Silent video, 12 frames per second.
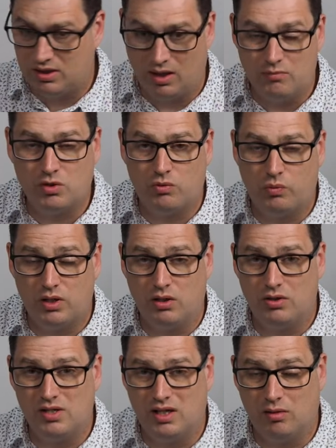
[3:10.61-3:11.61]
comes with
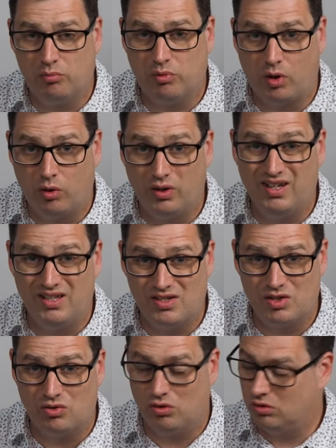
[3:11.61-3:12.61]
Windows 10 Pro
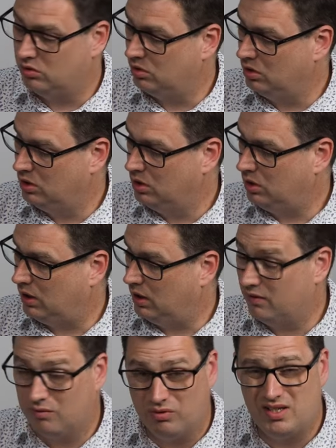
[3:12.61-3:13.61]
installed.
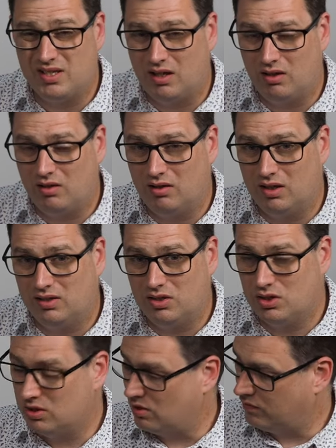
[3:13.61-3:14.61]
The retail
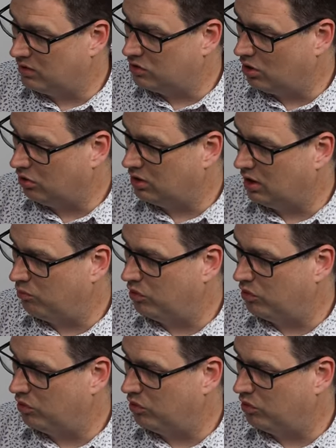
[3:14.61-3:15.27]
editions often don't come